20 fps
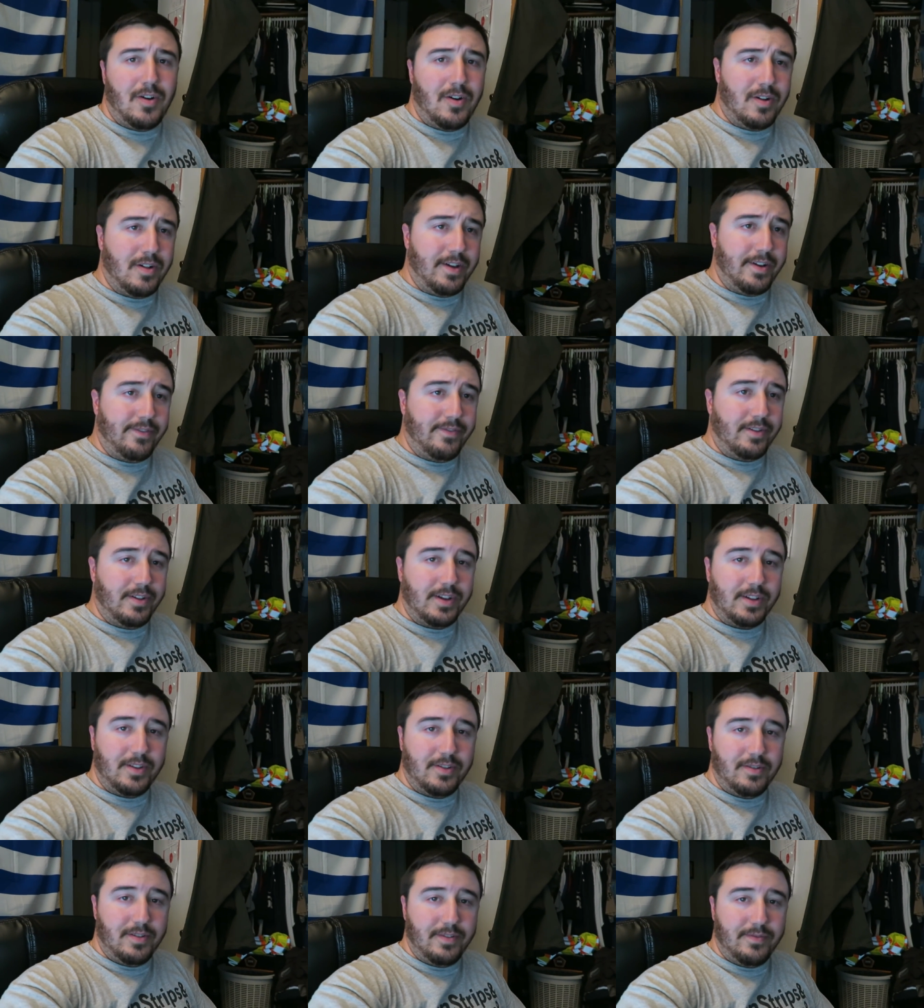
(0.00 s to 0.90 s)
all I feel
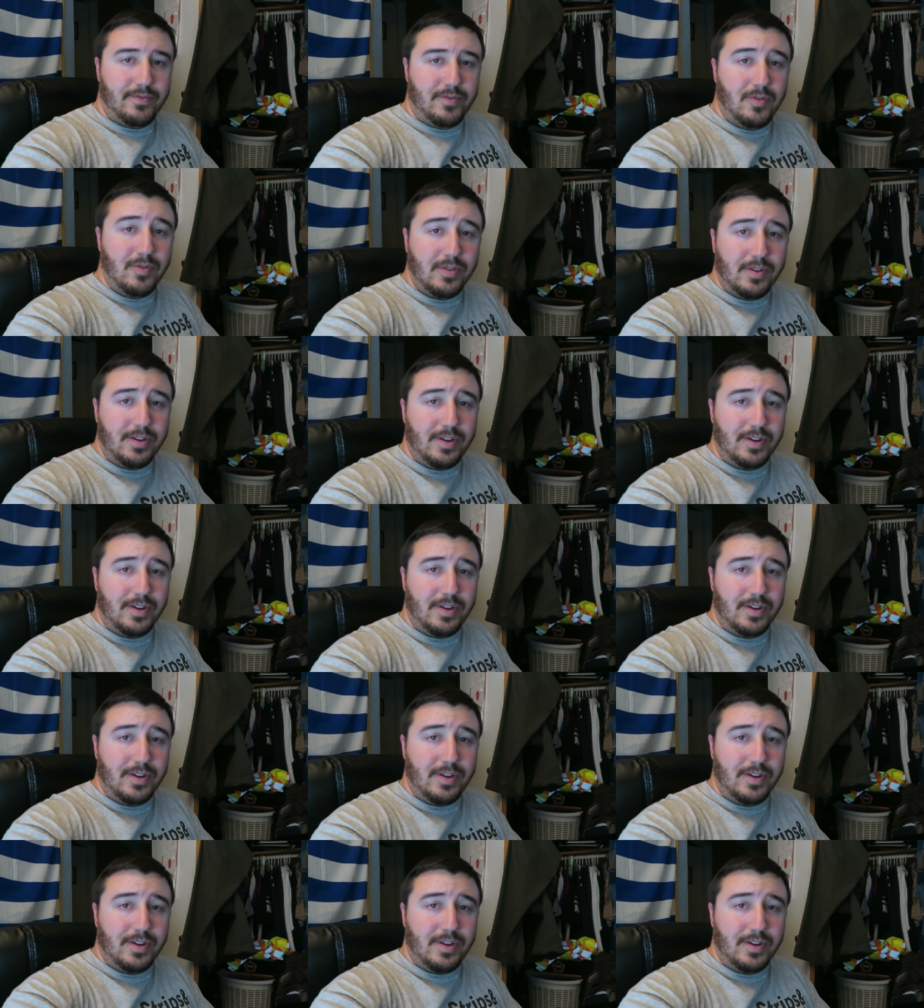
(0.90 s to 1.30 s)
like doing for